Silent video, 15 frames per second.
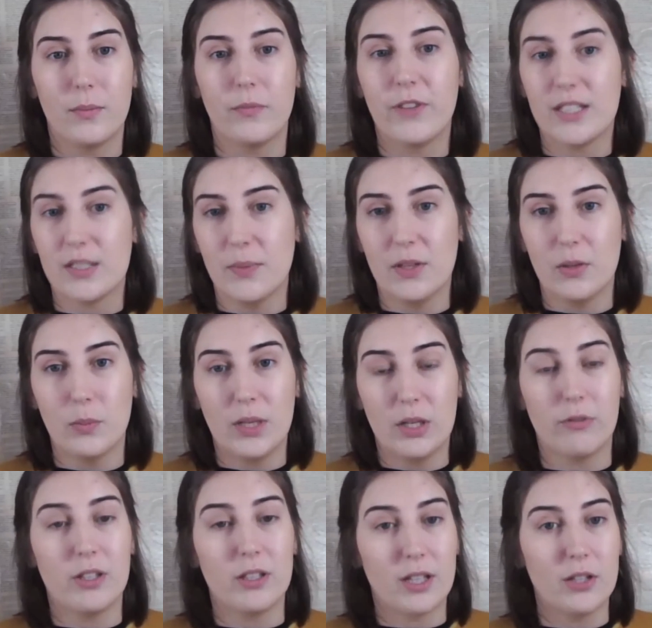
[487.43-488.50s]
vitamin or
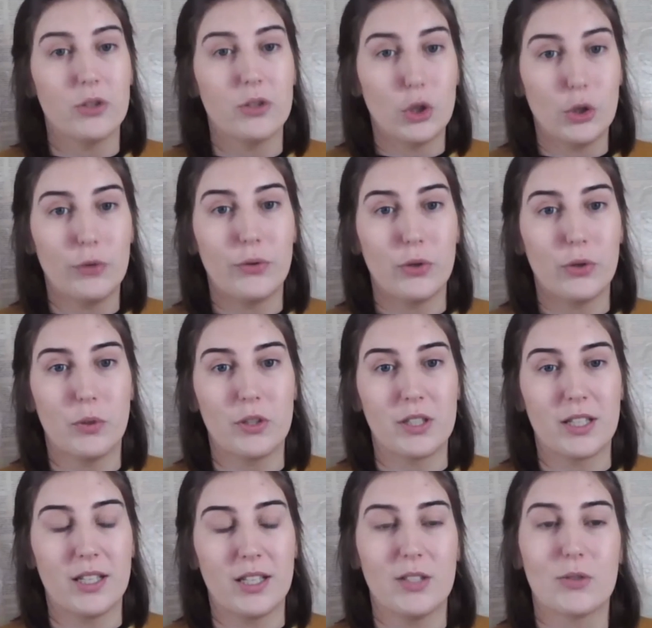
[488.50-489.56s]
mineral can do for your
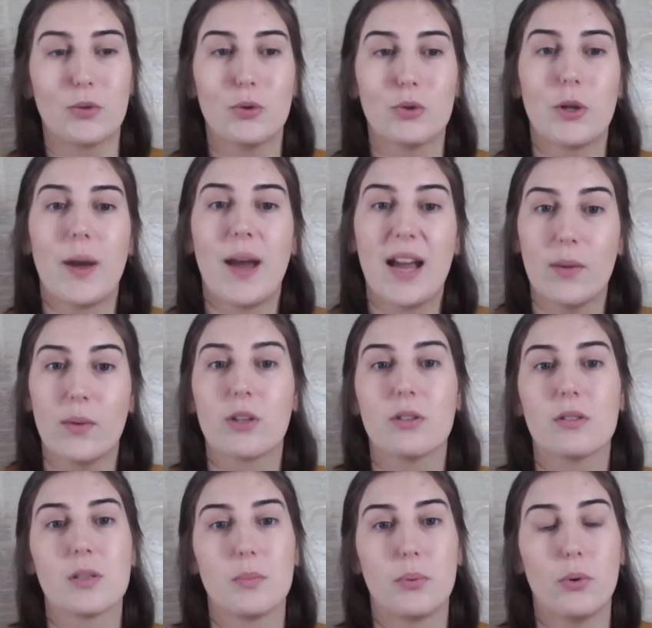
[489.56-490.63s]
body, it's also how it
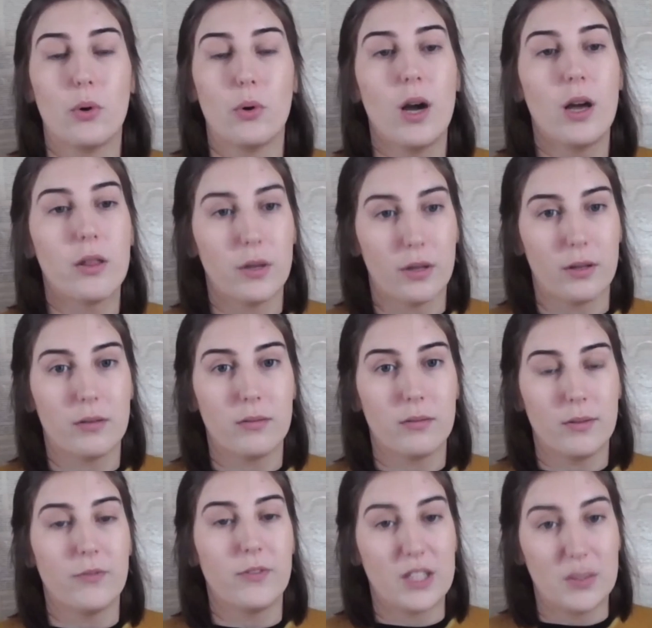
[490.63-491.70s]
can support other
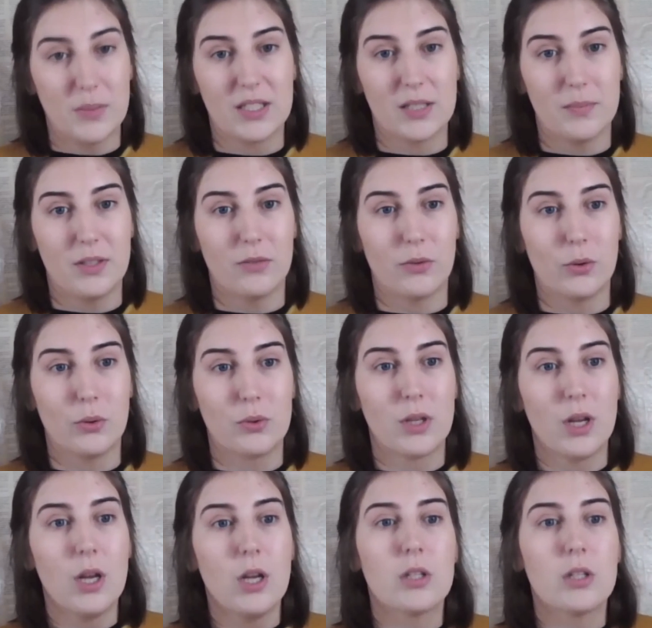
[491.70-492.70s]
vitamins and minerals.